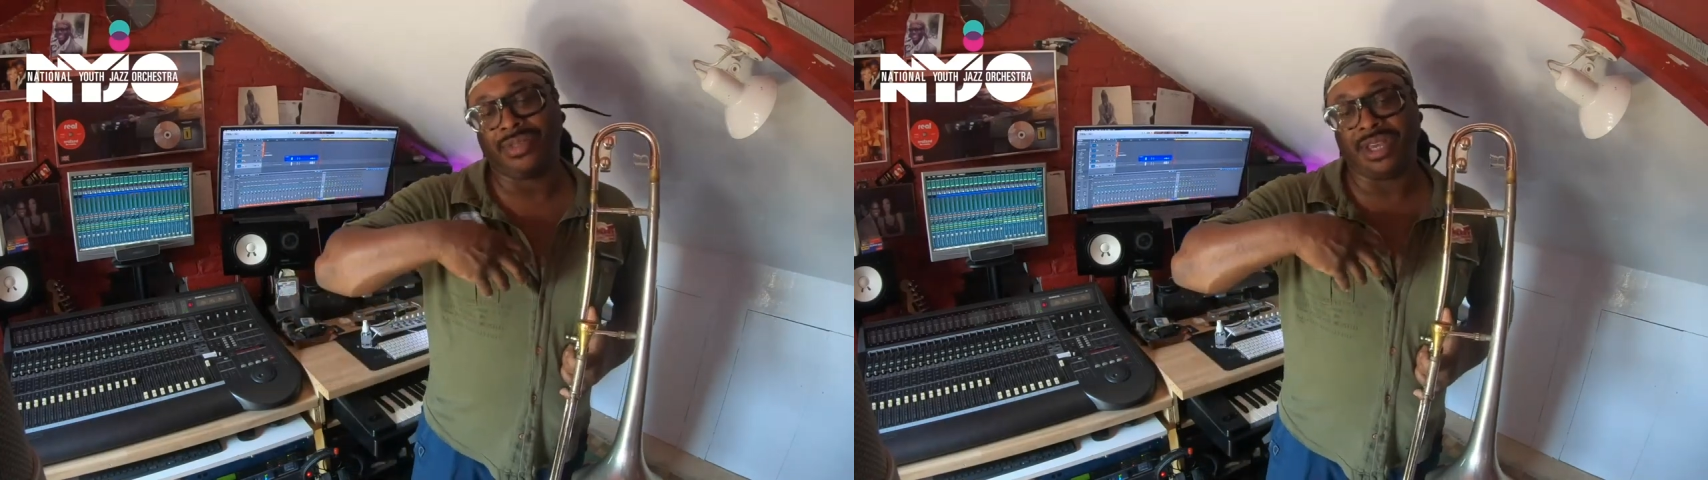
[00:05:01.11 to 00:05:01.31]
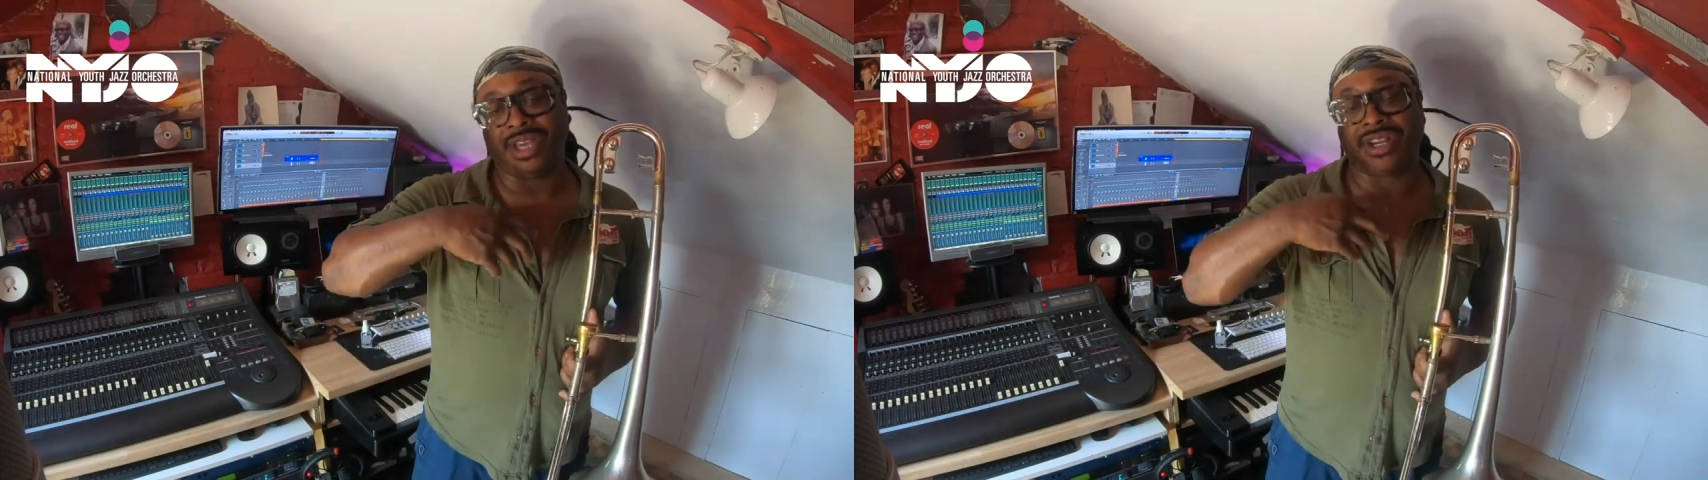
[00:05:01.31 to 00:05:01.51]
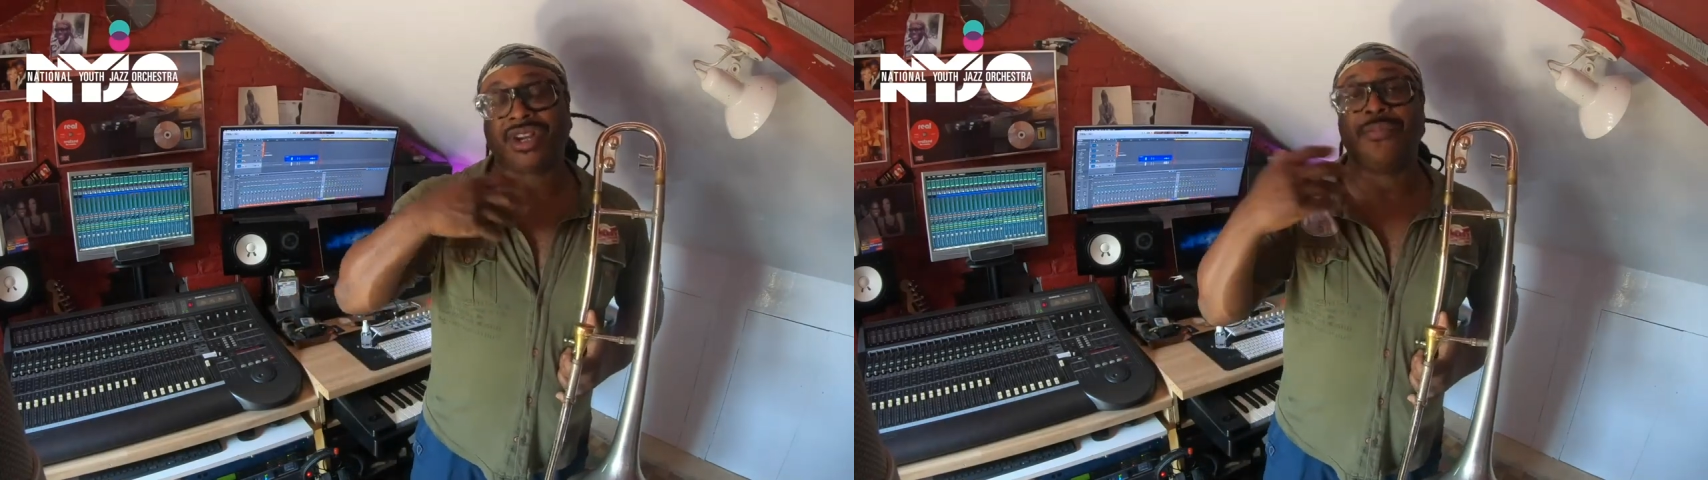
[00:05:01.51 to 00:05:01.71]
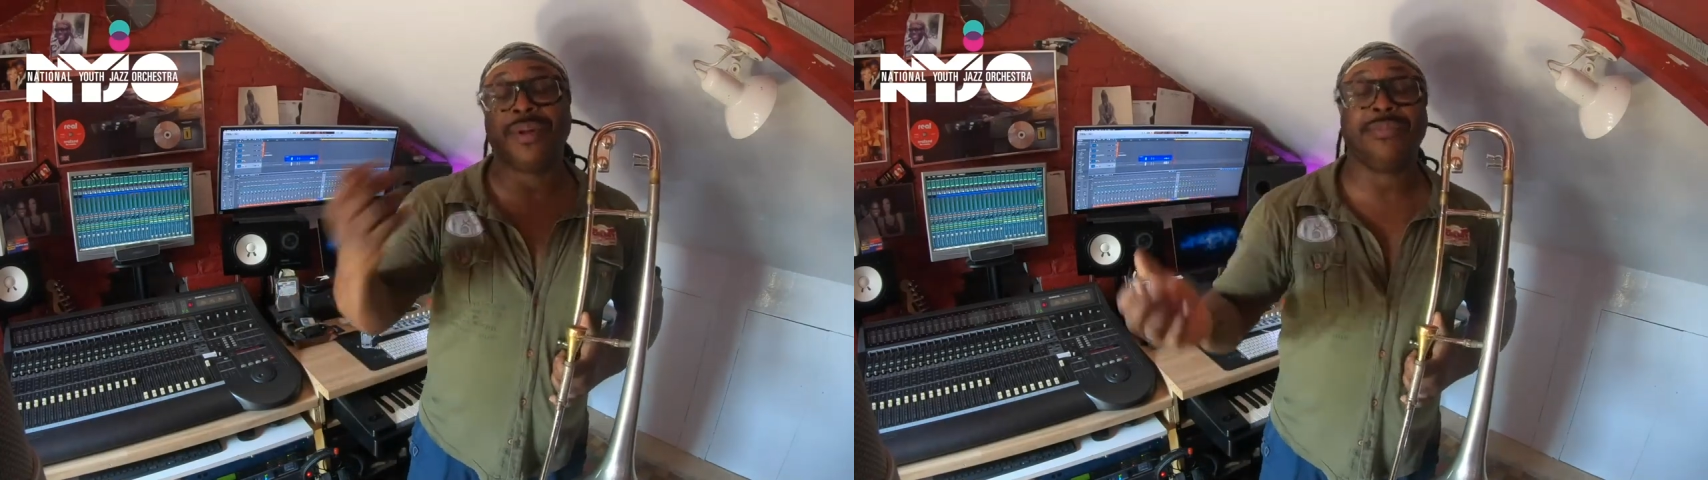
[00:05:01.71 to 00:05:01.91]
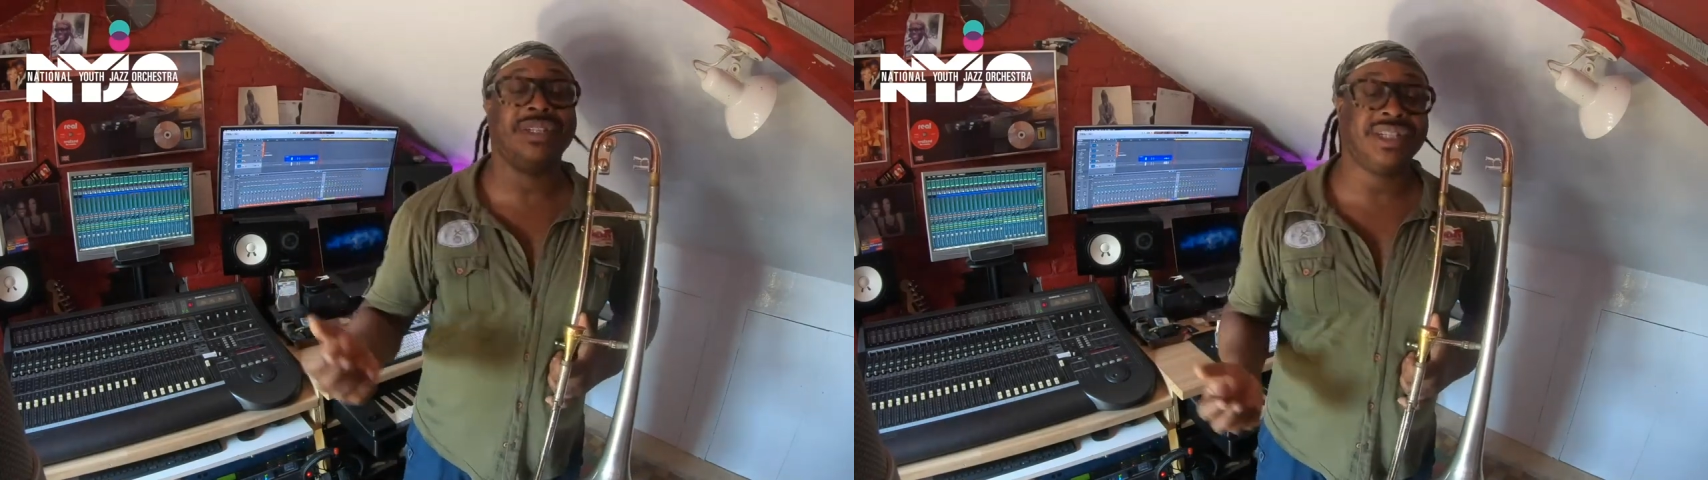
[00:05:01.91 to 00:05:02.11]

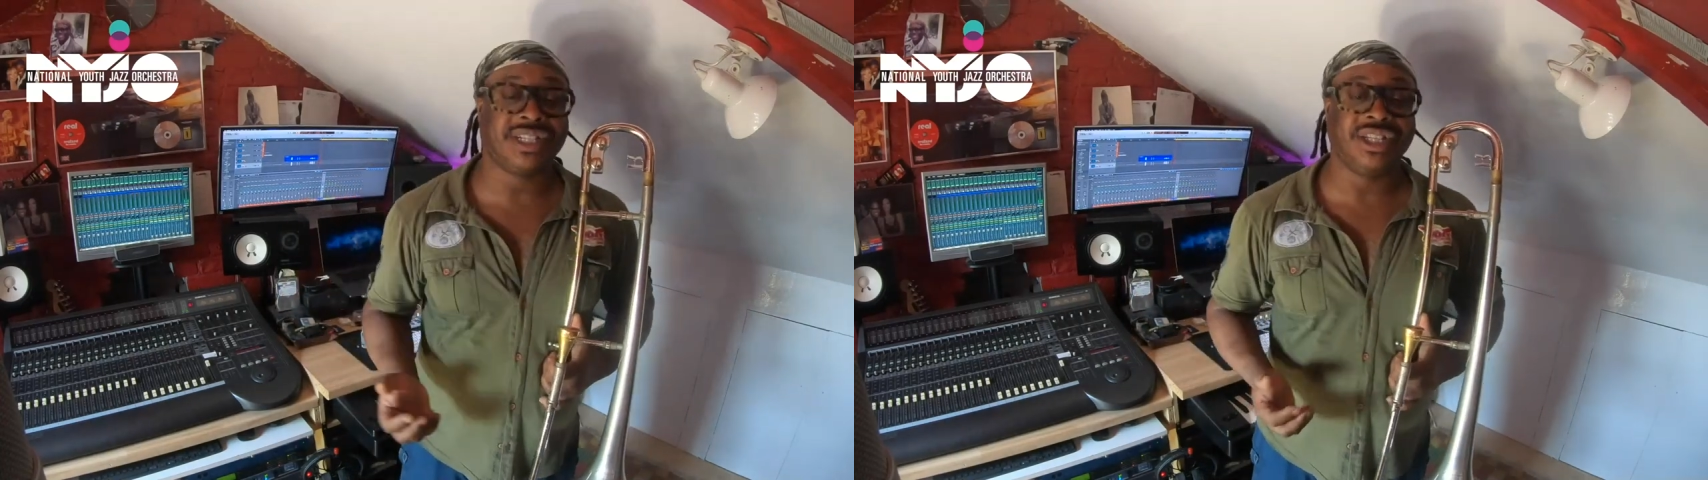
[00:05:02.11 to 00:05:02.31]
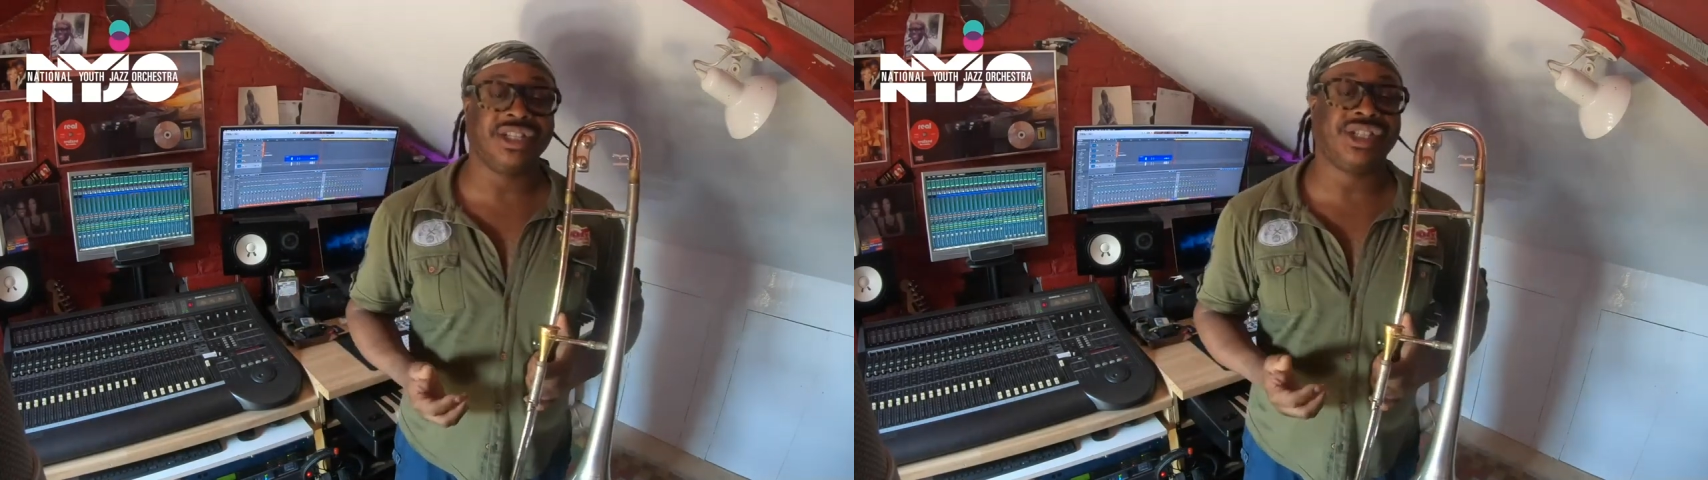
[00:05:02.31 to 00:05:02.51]
accompaniment to the